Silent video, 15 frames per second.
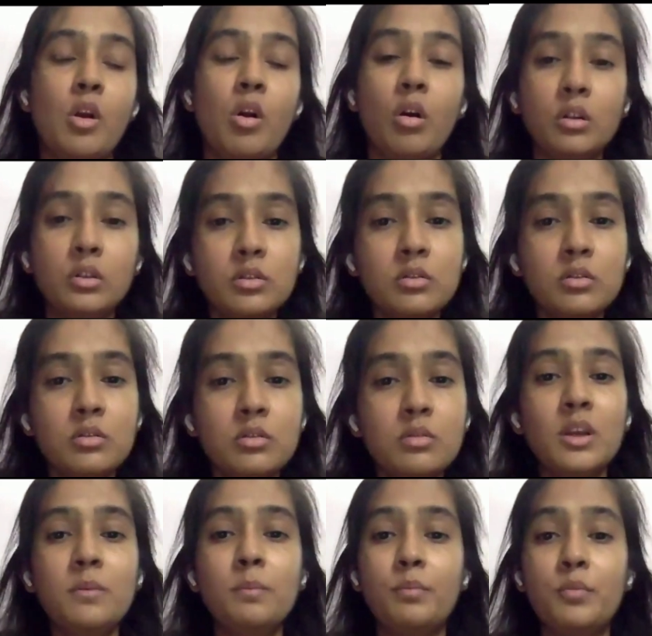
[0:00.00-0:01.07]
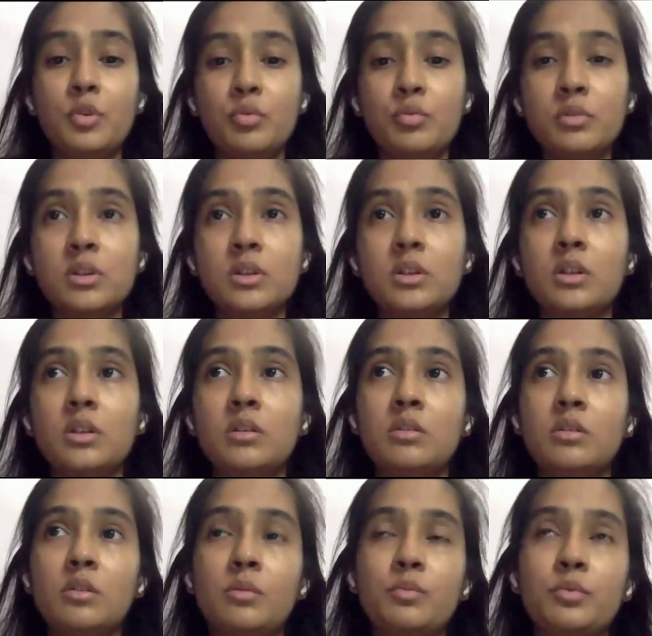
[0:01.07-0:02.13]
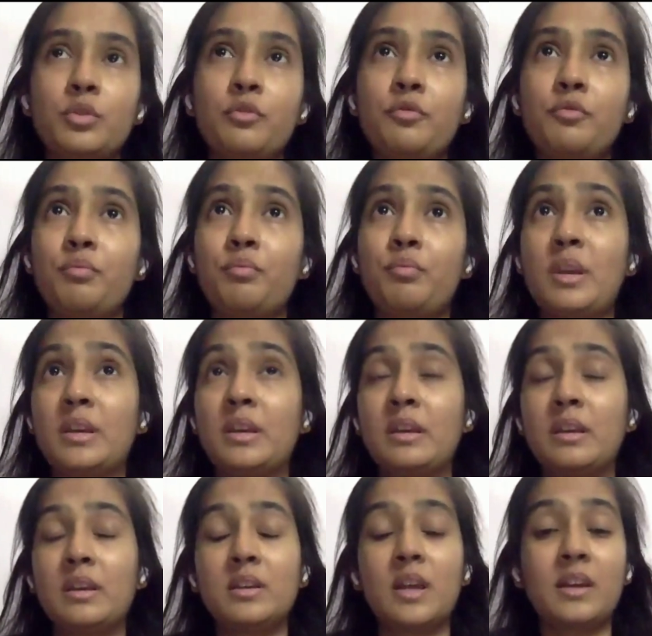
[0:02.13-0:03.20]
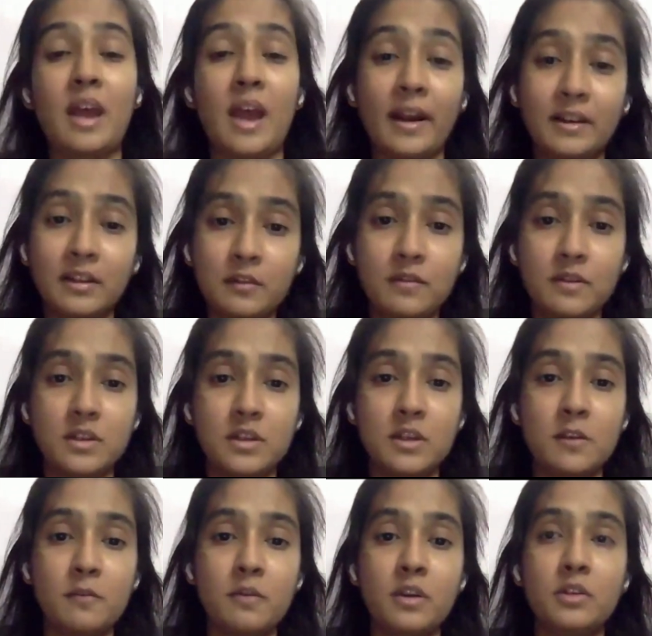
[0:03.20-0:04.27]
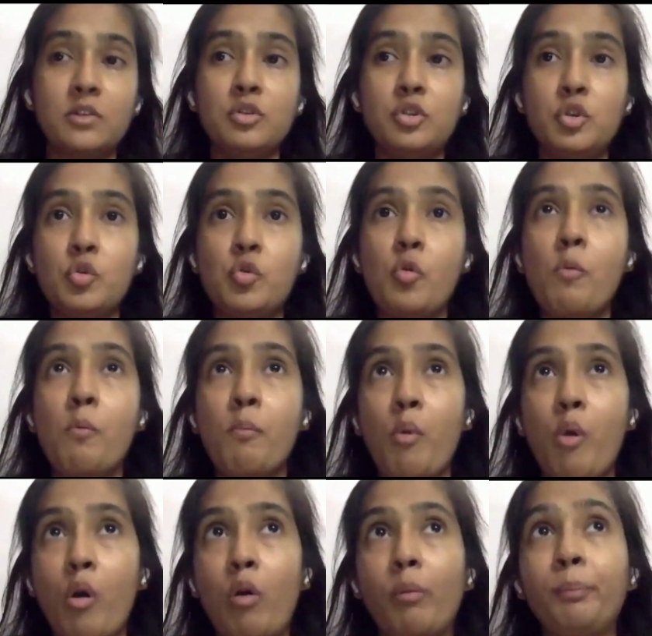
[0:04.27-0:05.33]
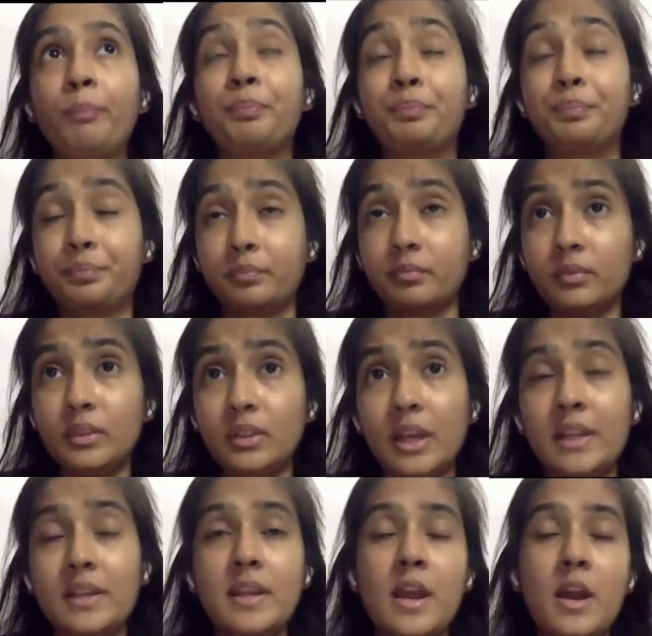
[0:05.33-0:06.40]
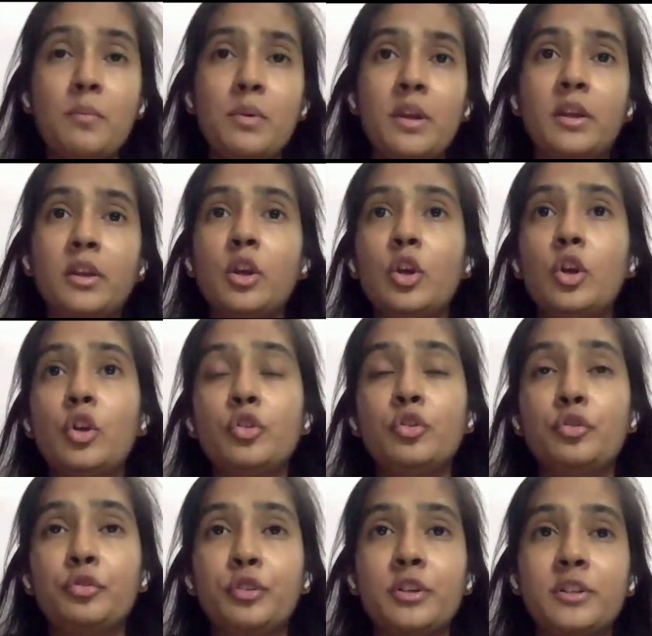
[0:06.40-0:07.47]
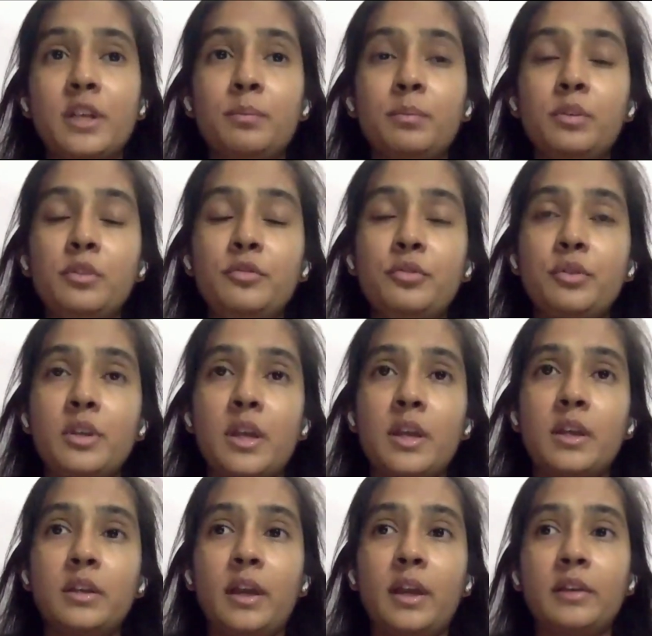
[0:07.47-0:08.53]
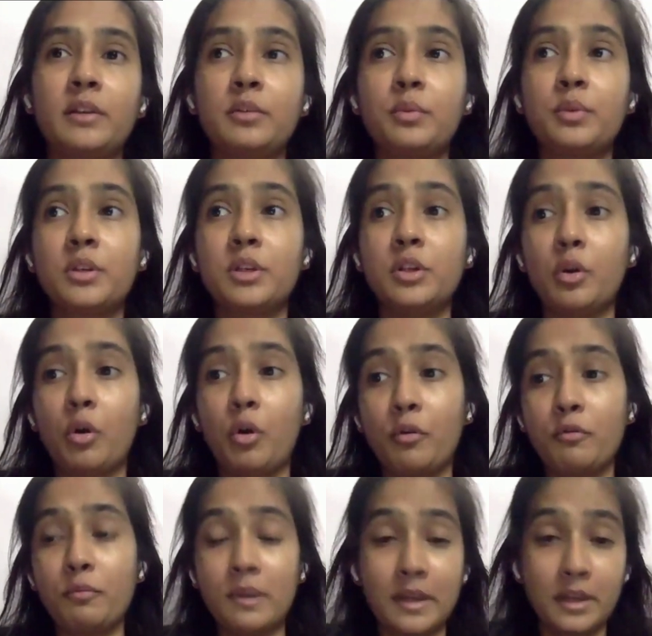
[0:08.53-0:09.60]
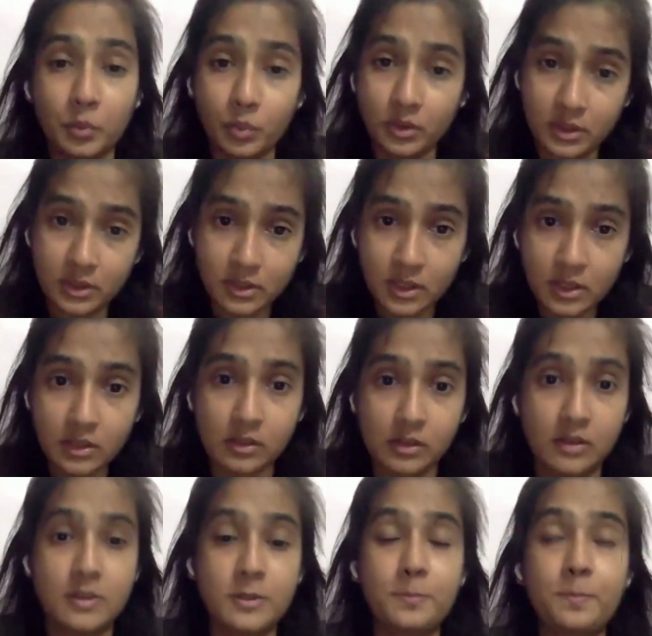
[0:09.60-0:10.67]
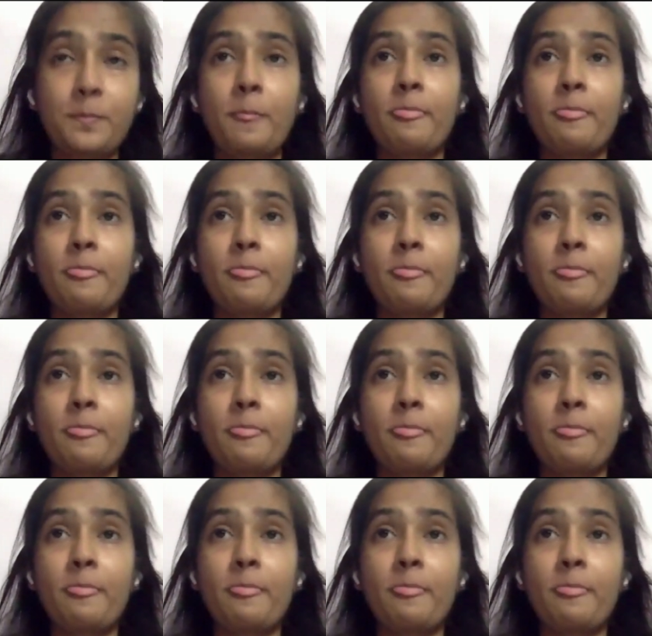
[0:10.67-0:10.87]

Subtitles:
Also, you can use it in terms of making it an activity wherein you, mom, and they are playing. So for example, if you take an activity of playing with the skittles,